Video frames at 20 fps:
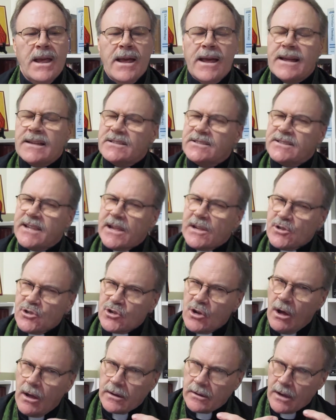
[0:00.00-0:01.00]
As St.
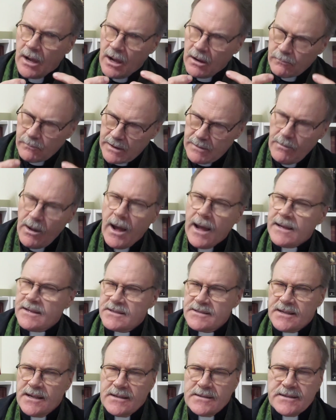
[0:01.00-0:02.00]
John
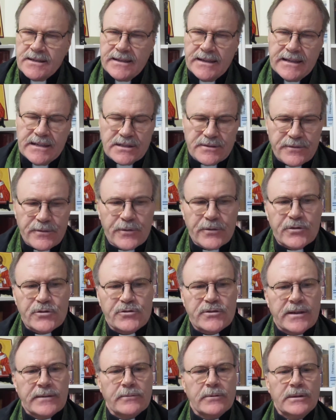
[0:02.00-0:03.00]
reminds us in his first
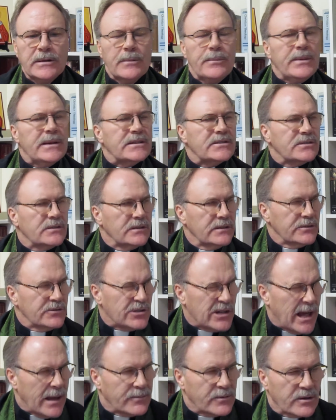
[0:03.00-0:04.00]
general epistle,
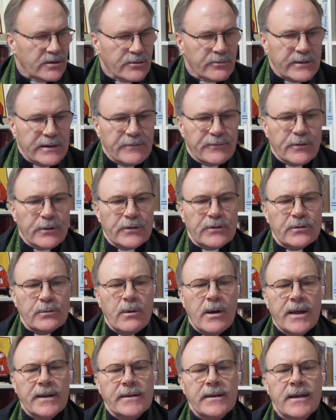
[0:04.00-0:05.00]
chapter 3, verse
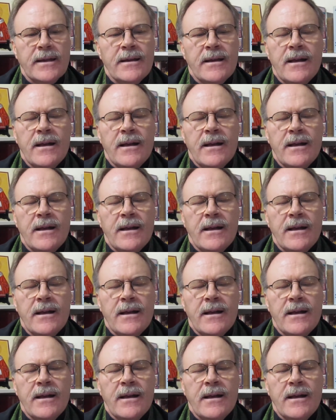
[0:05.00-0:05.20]
1,